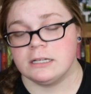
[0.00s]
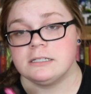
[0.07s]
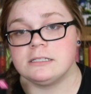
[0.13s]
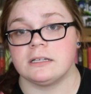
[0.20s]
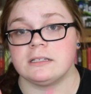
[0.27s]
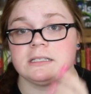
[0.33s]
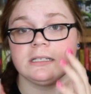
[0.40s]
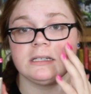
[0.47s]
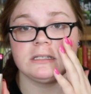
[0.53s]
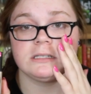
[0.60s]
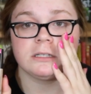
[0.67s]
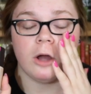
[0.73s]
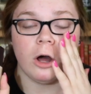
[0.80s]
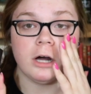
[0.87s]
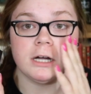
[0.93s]
doesn't
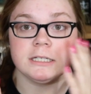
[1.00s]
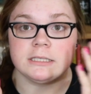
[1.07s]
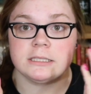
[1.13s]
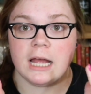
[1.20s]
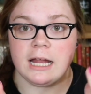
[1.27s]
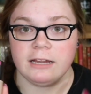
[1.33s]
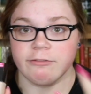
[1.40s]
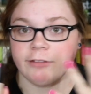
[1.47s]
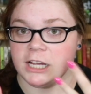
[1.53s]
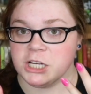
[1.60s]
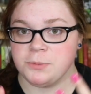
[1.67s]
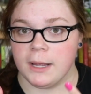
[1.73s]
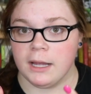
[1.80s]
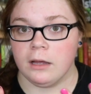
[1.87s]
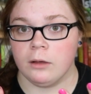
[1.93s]
cause any
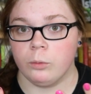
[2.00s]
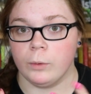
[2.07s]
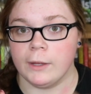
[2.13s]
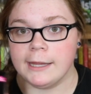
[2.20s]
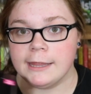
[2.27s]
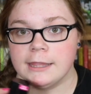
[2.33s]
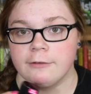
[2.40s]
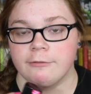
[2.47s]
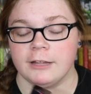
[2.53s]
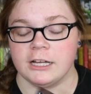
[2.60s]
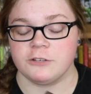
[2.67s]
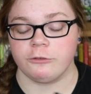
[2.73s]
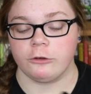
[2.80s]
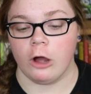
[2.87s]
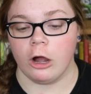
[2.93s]
flashback with flash
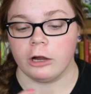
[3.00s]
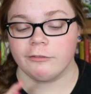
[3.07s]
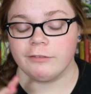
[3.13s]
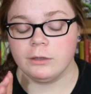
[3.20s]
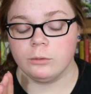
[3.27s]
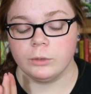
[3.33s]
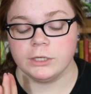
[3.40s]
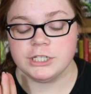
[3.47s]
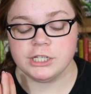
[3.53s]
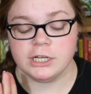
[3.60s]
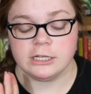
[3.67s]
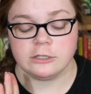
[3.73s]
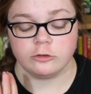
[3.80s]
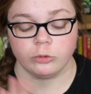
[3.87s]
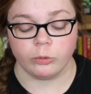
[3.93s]
photography, which
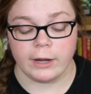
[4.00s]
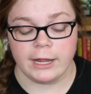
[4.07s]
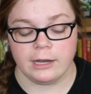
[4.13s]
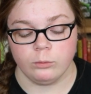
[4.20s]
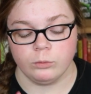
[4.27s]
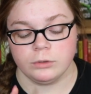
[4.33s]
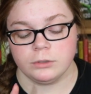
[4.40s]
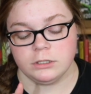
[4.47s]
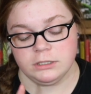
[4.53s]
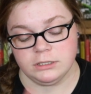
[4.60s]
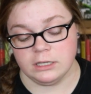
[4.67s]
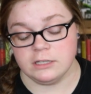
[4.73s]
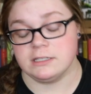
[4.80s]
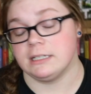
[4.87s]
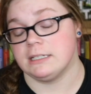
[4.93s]
is great and
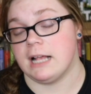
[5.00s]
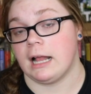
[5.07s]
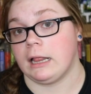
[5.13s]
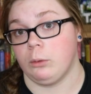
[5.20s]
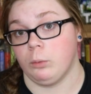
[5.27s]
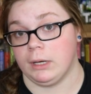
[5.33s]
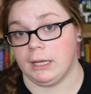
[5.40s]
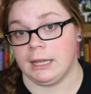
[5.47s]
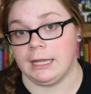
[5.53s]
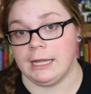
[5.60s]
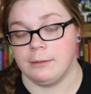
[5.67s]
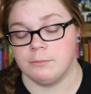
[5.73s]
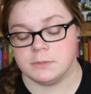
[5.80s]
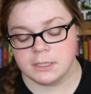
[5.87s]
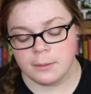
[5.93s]
does exactly what it
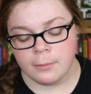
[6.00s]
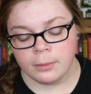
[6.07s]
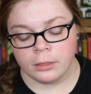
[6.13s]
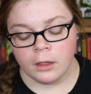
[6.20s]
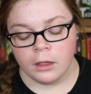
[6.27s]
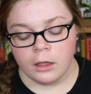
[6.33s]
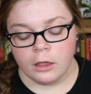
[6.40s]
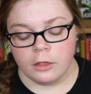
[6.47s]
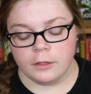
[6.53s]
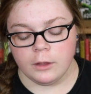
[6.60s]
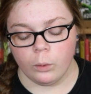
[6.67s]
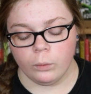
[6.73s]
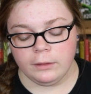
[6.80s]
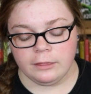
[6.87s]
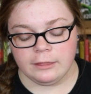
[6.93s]
claims. The
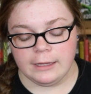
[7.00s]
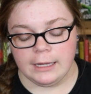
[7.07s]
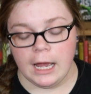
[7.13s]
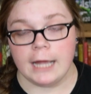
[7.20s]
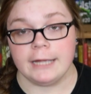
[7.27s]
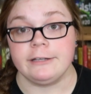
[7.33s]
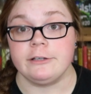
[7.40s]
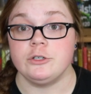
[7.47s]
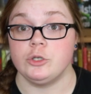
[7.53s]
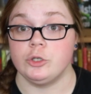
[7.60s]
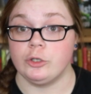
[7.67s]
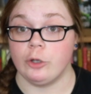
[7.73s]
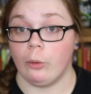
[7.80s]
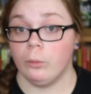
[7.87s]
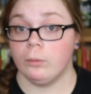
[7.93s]
only thing I
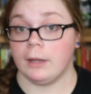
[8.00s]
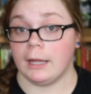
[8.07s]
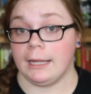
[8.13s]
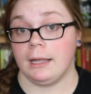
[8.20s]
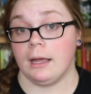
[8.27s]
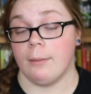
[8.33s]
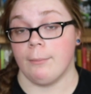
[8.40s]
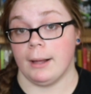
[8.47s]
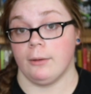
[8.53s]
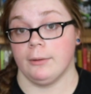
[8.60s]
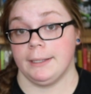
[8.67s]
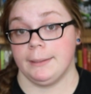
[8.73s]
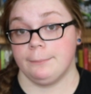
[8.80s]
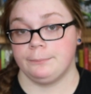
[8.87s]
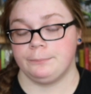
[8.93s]
don't like about
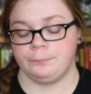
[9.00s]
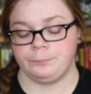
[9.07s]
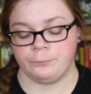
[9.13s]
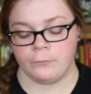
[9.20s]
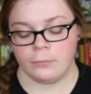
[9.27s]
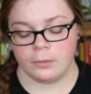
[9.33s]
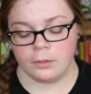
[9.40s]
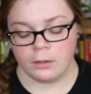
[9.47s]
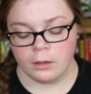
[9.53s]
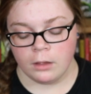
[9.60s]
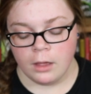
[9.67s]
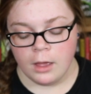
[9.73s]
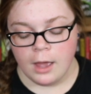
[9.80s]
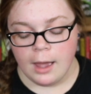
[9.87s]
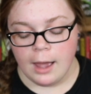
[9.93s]
it,
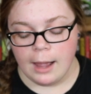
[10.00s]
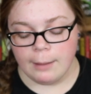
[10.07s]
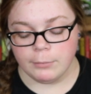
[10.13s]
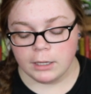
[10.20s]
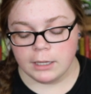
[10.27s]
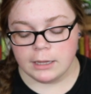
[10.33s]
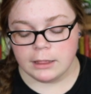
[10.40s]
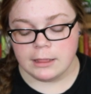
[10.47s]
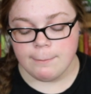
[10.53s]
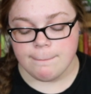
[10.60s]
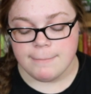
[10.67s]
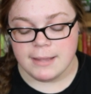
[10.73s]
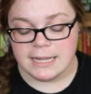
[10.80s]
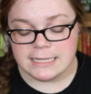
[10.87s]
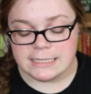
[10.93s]
I'm not the
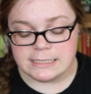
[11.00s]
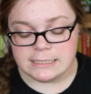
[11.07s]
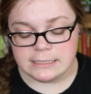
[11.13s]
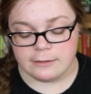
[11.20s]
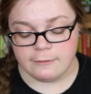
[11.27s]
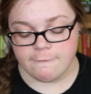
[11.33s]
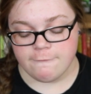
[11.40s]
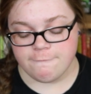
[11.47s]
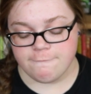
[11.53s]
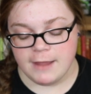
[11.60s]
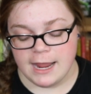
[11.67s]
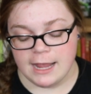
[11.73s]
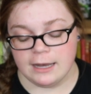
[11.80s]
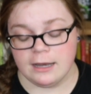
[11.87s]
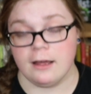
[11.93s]
biggest
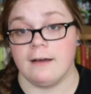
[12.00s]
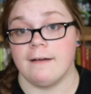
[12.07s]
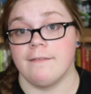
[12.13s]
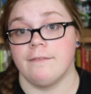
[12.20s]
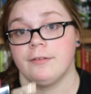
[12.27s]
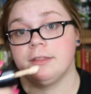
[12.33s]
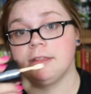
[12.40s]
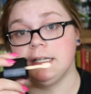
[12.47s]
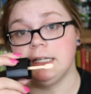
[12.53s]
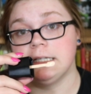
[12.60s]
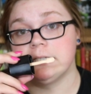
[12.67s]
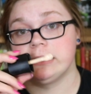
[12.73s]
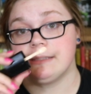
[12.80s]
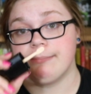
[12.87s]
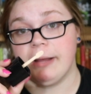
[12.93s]
fan of the
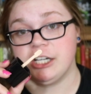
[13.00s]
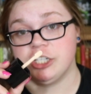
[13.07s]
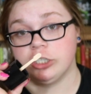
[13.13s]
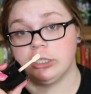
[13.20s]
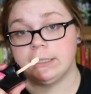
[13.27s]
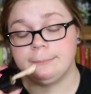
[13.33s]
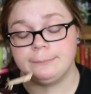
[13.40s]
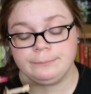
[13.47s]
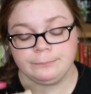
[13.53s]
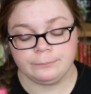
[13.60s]
spatula,